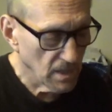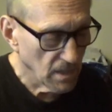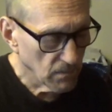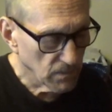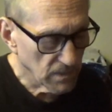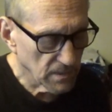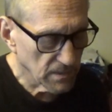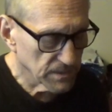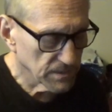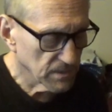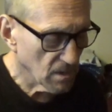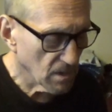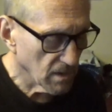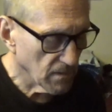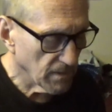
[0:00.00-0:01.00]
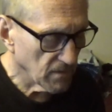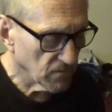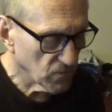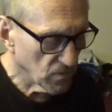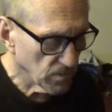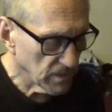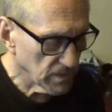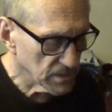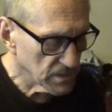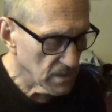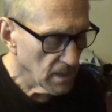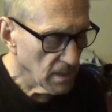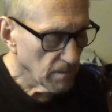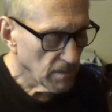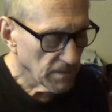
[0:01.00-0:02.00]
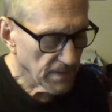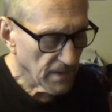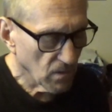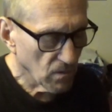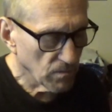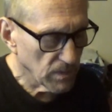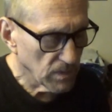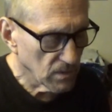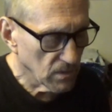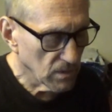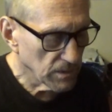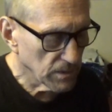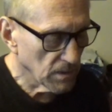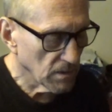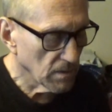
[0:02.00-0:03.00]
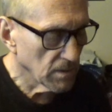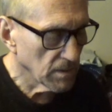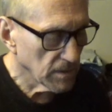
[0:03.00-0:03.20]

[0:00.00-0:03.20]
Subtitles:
We didn't talk about triplets, but that would be good, you know.